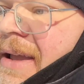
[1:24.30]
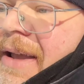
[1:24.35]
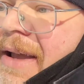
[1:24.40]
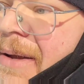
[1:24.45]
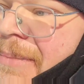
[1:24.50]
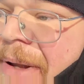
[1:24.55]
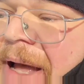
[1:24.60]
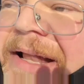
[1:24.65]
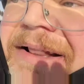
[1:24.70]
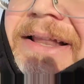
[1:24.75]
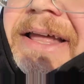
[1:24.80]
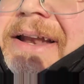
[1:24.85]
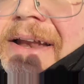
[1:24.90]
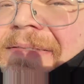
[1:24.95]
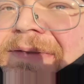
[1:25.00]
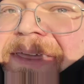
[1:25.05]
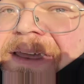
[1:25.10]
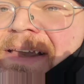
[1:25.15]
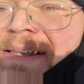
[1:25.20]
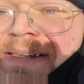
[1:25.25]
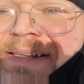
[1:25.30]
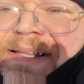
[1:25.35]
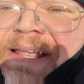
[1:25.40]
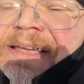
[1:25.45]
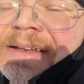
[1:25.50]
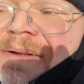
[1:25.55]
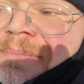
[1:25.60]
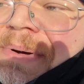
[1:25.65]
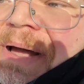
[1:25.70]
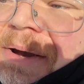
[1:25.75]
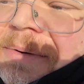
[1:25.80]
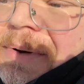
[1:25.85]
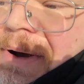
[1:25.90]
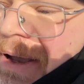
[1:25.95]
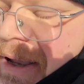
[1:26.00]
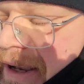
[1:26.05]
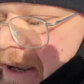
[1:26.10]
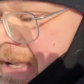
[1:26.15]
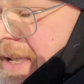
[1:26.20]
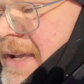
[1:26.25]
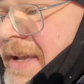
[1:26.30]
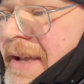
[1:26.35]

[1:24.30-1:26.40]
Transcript: I'm not letting things stand in my way.